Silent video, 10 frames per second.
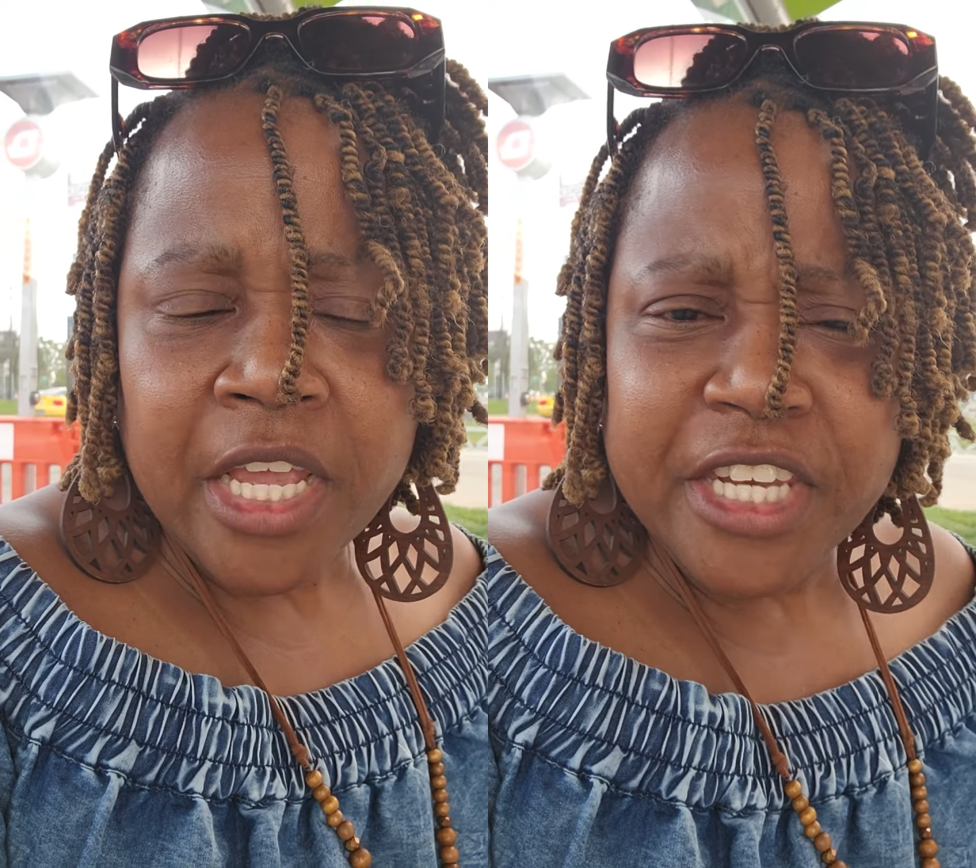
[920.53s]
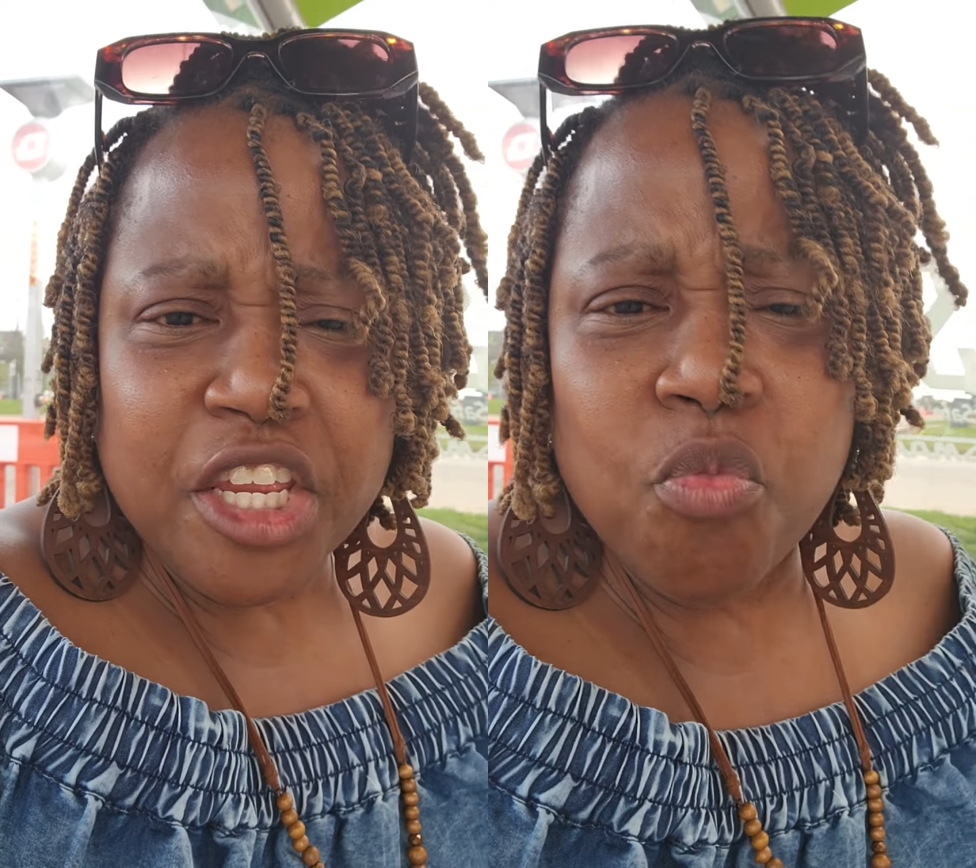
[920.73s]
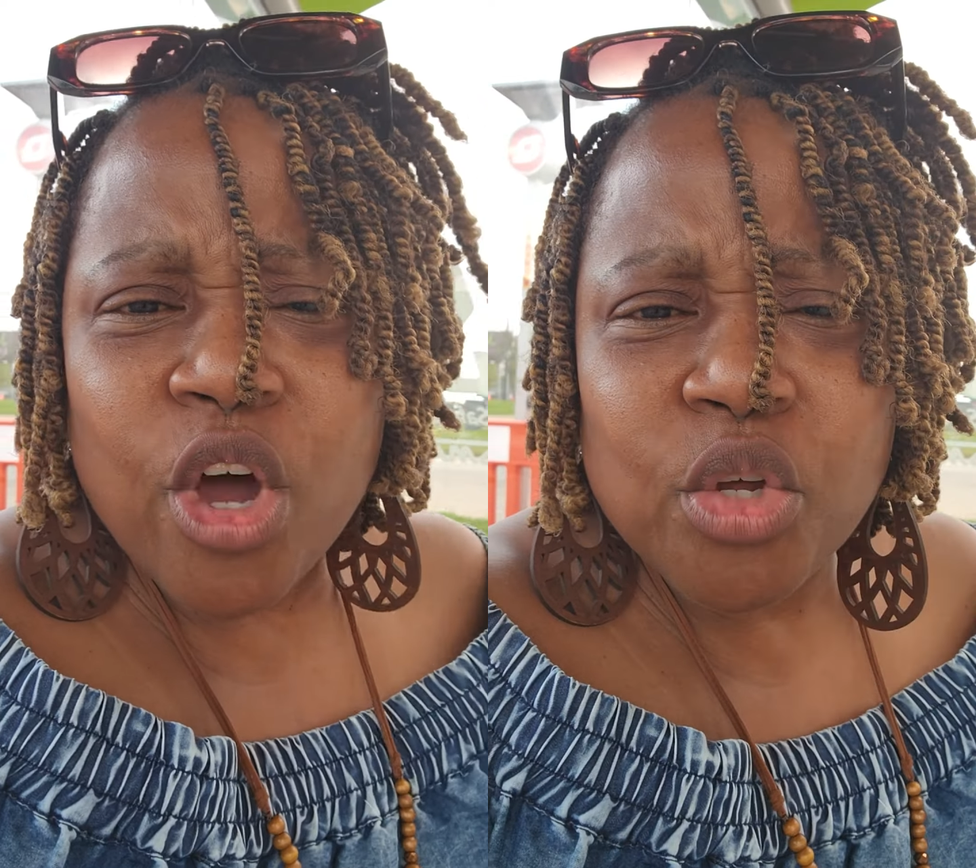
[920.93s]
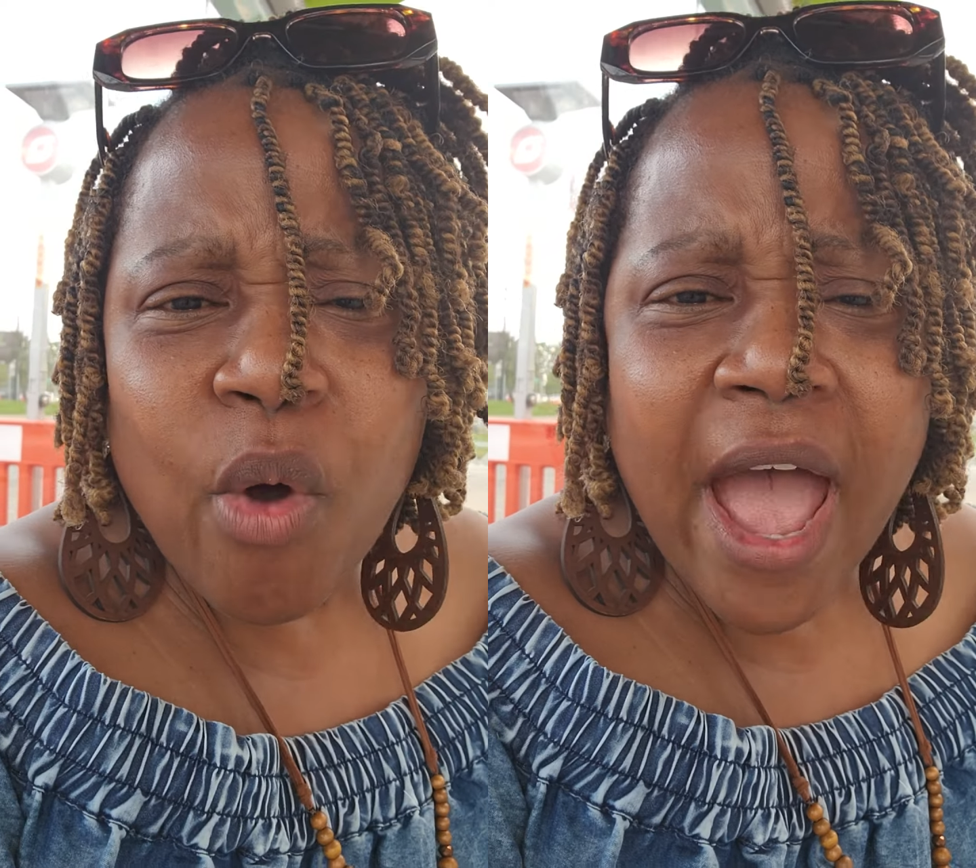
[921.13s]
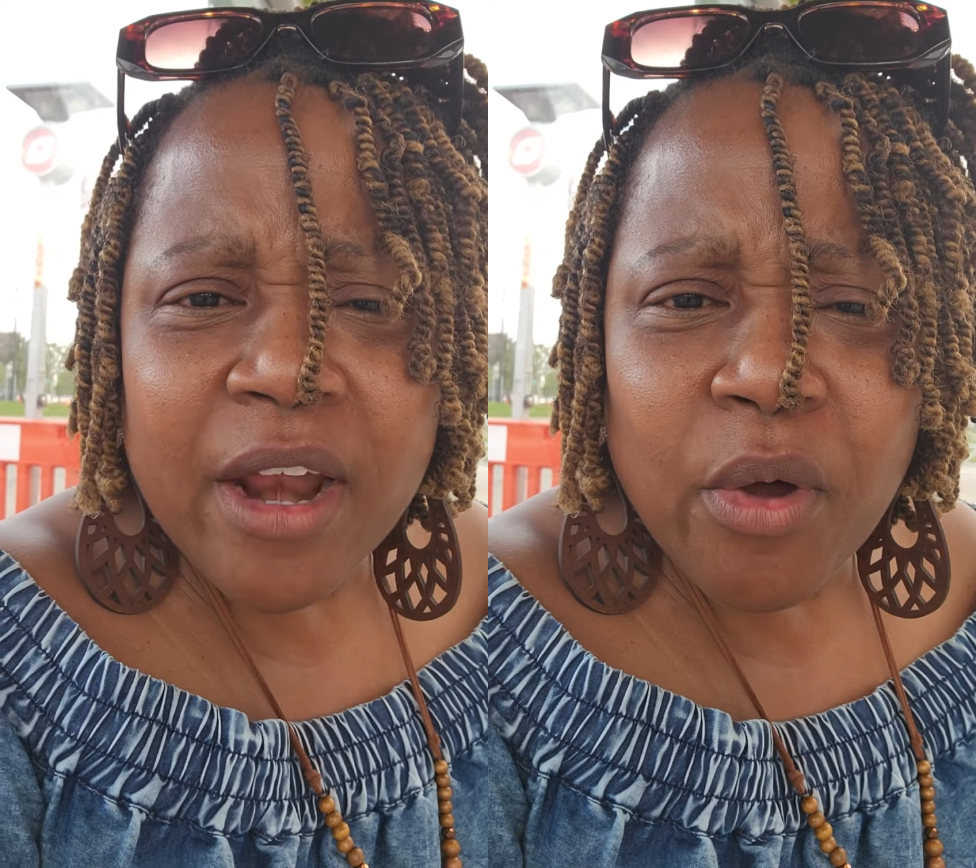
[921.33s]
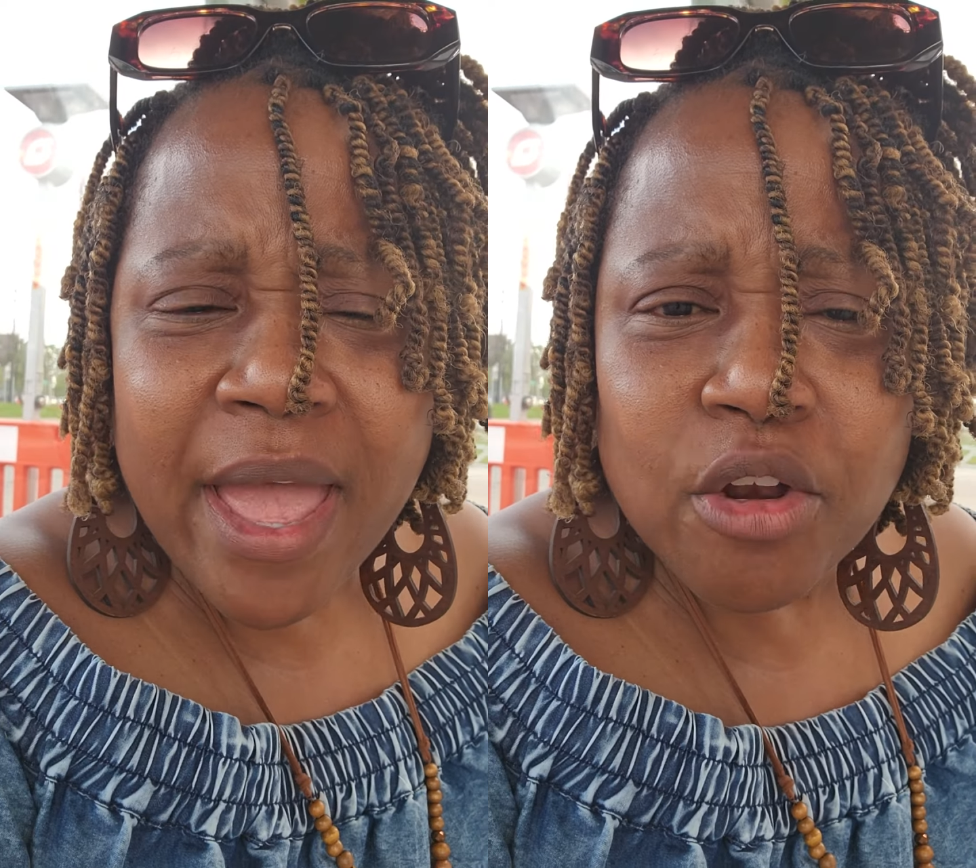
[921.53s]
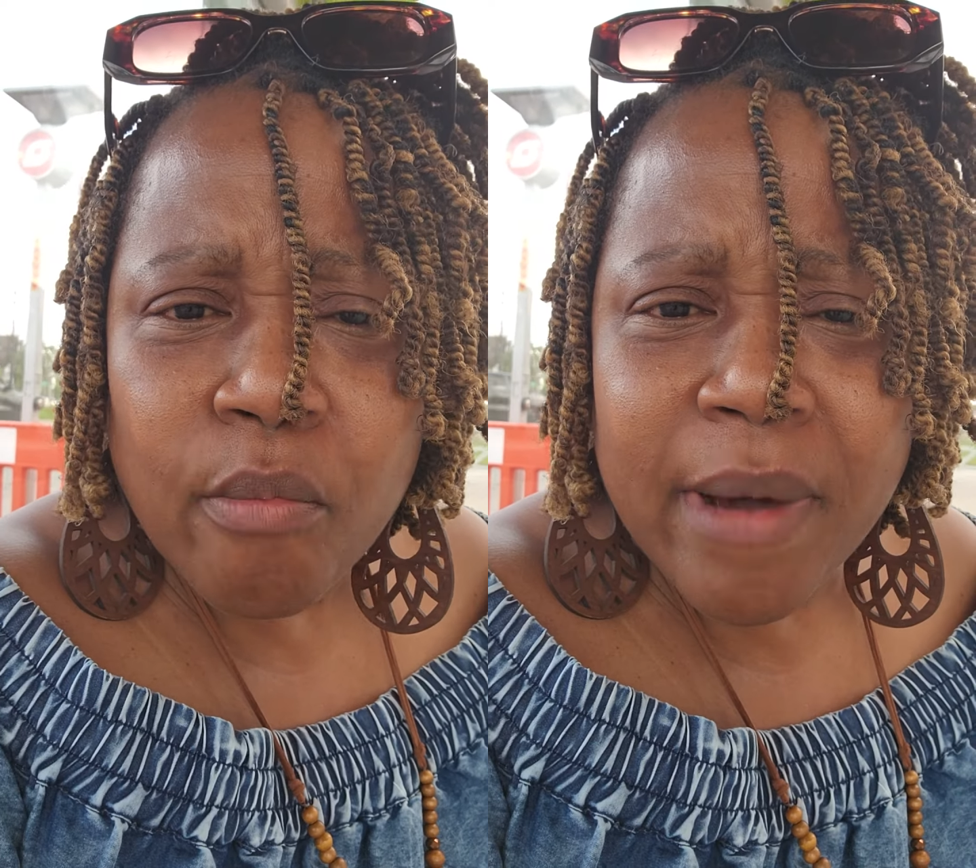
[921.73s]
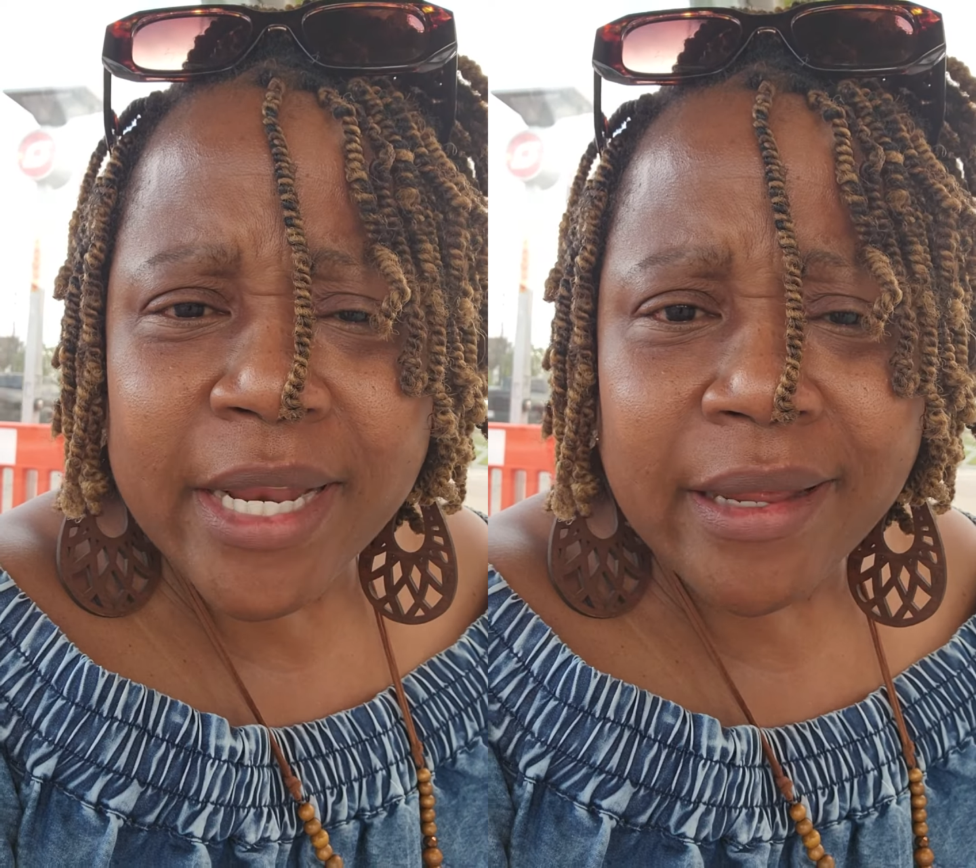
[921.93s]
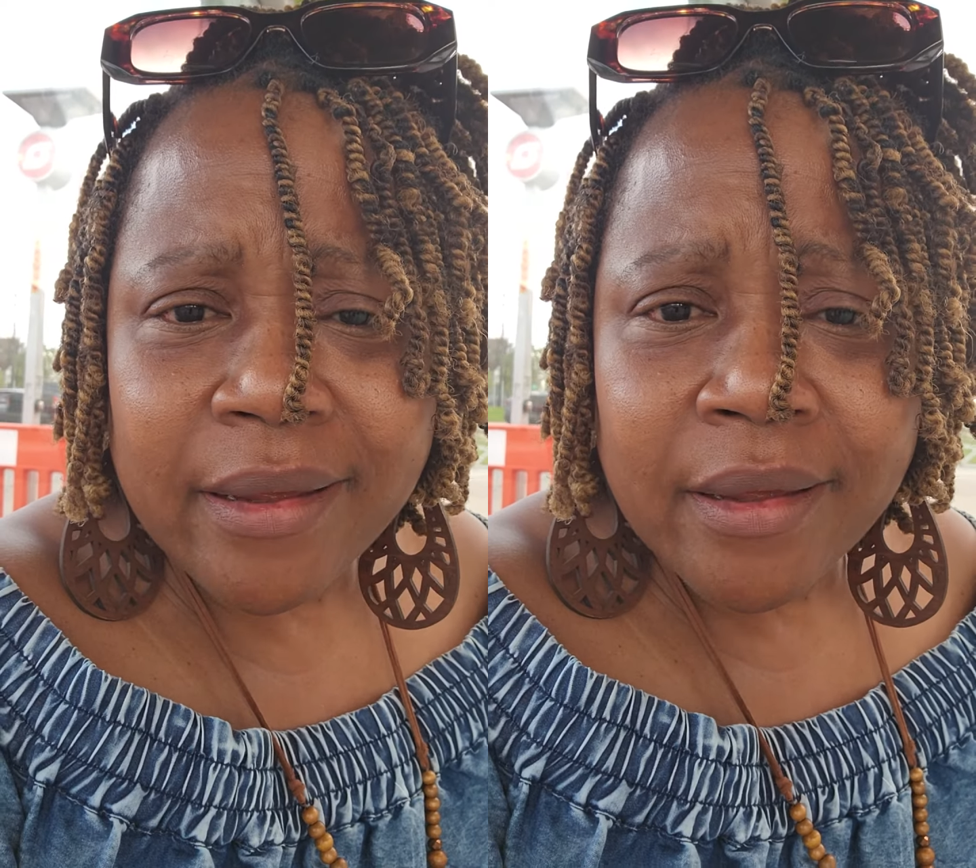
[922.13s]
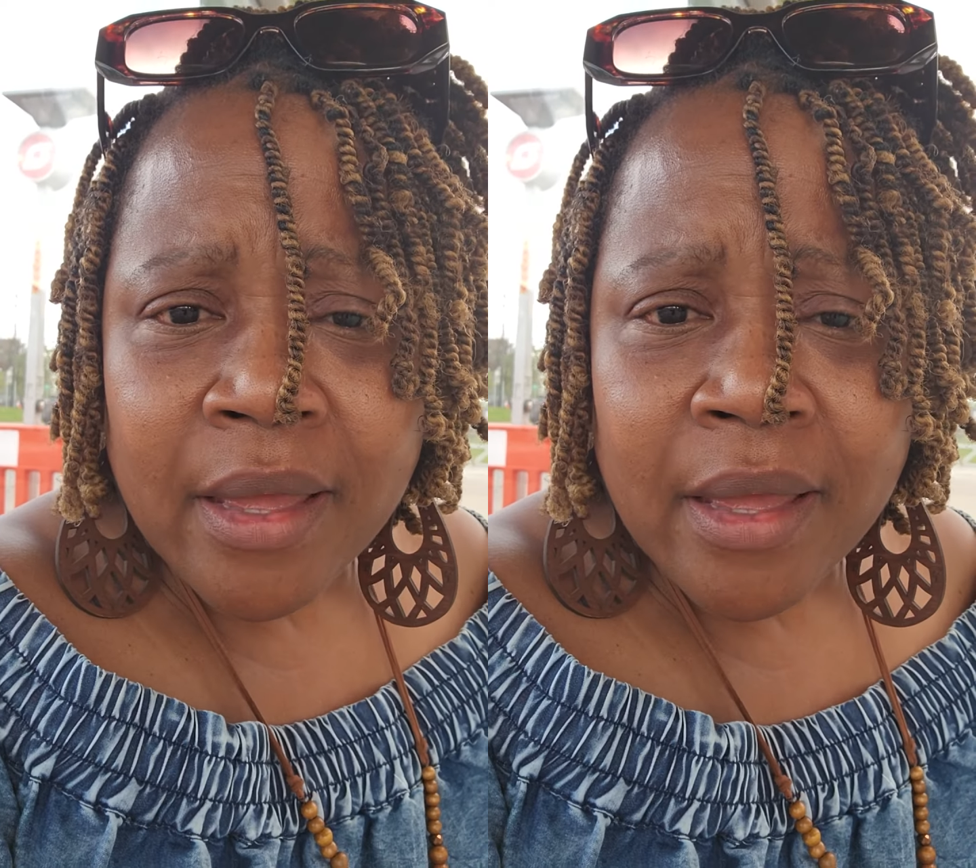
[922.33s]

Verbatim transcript: Then you wonder why I don't have no money.